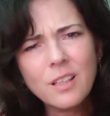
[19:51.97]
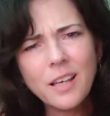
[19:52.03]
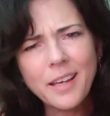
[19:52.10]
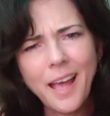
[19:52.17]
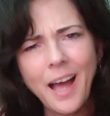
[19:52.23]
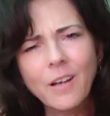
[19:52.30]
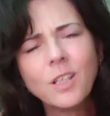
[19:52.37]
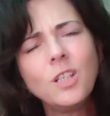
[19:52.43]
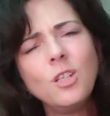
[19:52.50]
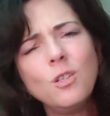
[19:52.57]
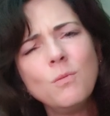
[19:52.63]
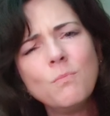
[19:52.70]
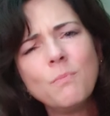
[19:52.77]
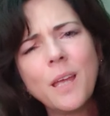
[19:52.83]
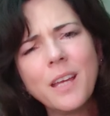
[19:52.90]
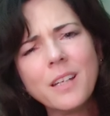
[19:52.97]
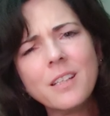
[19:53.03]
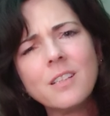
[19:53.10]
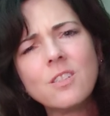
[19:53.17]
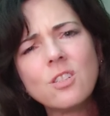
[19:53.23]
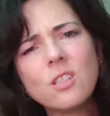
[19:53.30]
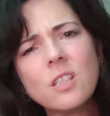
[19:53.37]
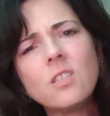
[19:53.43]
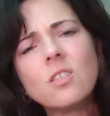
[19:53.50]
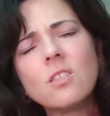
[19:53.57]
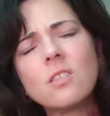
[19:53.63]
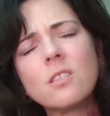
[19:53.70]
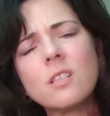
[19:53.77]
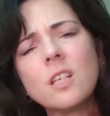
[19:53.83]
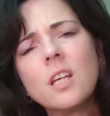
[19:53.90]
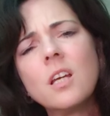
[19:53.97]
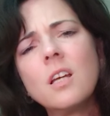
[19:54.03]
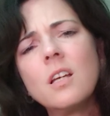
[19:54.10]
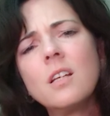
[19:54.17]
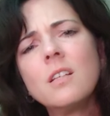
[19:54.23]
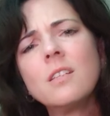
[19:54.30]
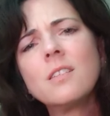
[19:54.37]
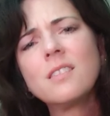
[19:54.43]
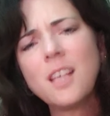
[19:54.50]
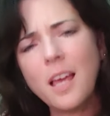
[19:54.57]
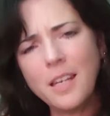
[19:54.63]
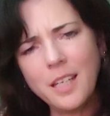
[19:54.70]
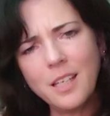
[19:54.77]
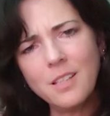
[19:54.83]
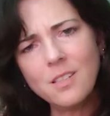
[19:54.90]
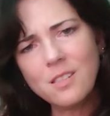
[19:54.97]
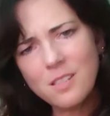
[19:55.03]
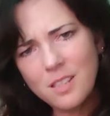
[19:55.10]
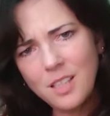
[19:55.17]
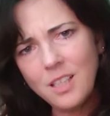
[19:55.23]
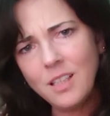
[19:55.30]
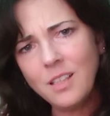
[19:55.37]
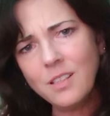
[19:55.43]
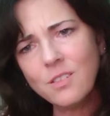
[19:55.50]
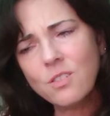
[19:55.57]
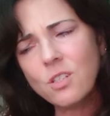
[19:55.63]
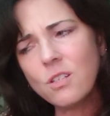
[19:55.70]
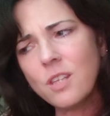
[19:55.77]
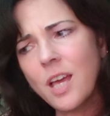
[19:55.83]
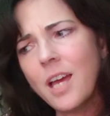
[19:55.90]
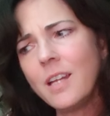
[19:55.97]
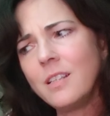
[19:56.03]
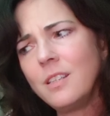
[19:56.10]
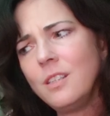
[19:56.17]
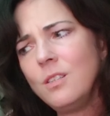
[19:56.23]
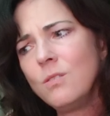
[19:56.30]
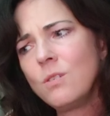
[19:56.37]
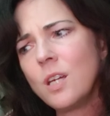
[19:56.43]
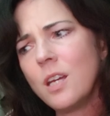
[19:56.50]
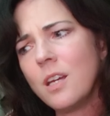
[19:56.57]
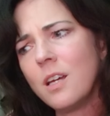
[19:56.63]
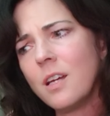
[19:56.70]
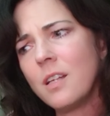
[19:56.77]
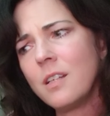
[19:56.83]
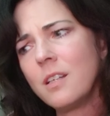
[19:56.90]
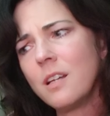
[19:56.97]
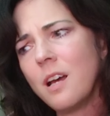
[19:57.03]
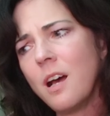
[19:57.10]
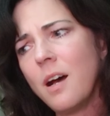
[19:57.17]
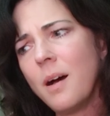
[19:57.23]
How can you manage this setting and scene so that you can